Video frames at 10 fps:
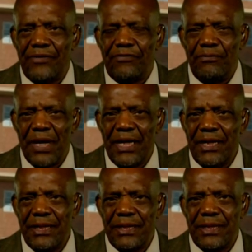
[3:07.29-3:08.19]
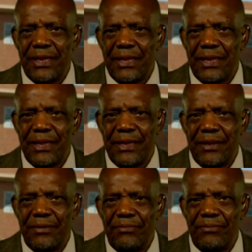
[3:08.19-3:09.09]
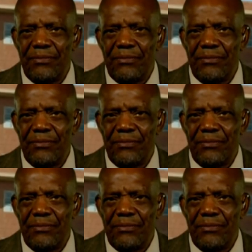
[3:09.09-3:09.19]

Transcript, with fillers: have made uh,